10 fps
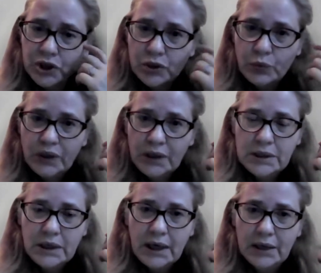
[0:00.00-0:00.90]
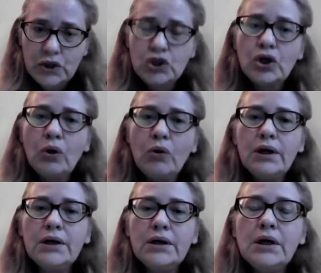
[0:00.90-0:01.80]
which is wind and
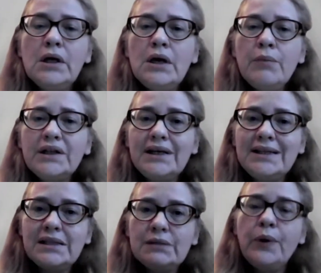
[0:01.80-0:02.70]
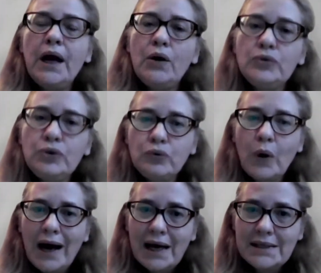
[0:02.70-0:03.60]
solar. But it's about
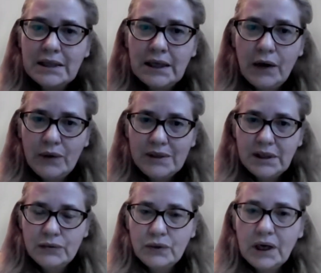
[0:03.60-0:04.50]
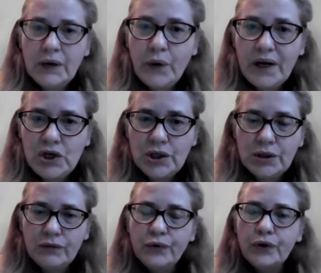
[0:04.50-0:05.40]
to ask ourselves the
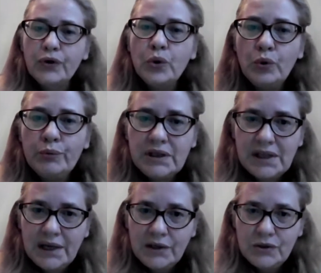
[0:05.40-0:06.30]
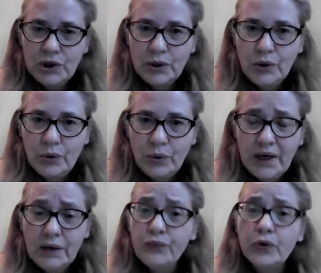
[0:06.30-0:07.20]
question, for whom this energy
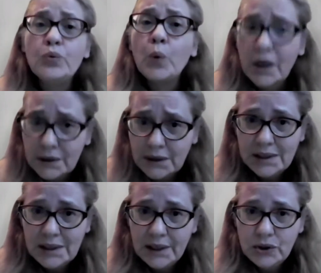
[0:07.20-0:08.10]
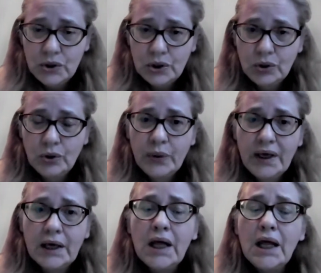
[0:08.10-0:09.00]
going, for what this energy
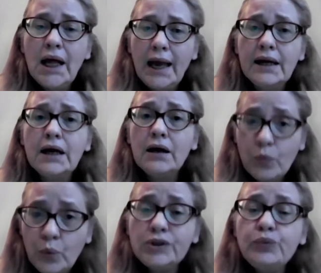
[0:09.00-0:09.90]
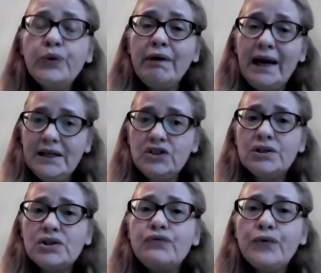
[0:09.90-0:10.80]
going, and what we really
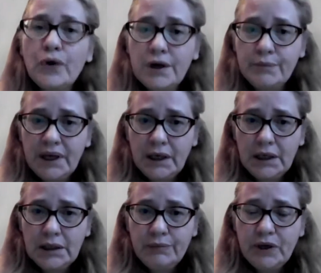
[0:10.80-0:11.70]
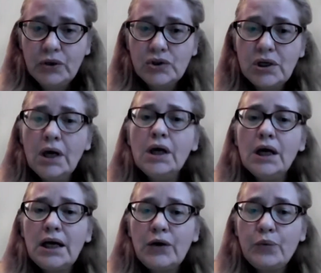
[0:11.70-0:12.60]
transforming. Because
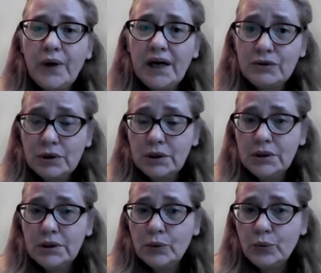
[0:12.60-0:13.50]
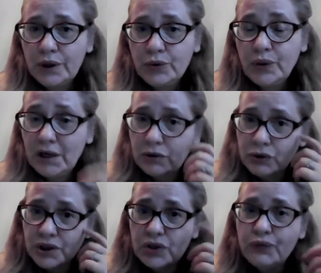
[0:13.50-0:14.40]
if we are, what we are
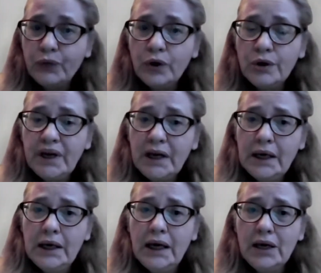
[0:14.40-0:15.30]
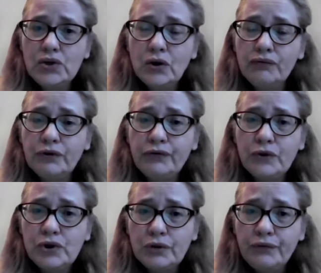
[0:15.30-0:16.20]
transforming in case of the
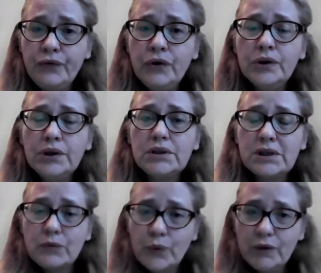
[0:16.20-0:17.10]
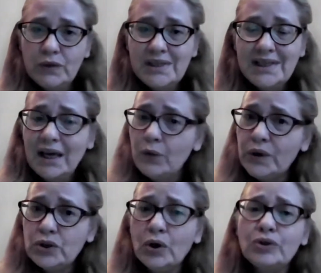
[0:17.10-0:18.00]
fossil fuels, when we say
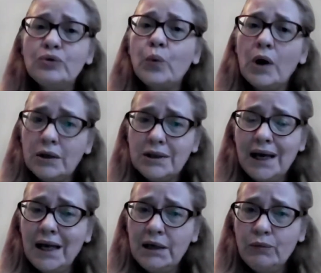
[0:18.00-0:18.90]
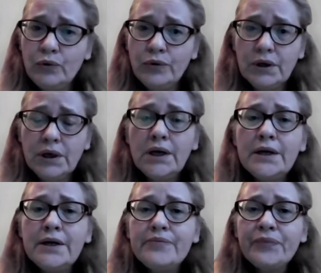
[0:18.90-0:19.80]
we don't want anymore
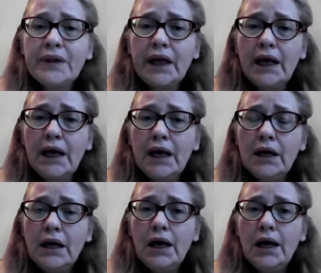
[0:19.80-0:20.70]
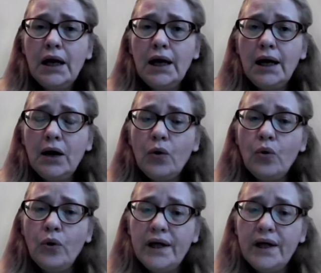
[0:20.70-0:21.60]
the
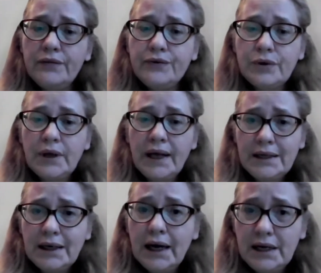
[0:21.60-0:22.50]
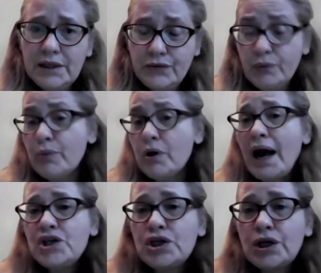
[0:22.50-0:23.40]
oil and gas from
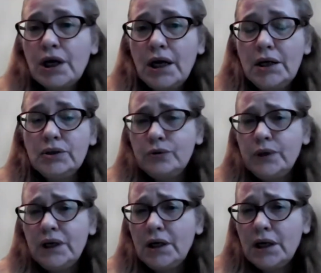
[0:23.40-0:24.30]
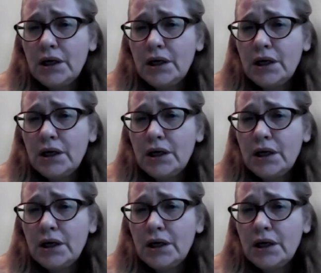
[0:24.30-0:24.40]
Russia, do we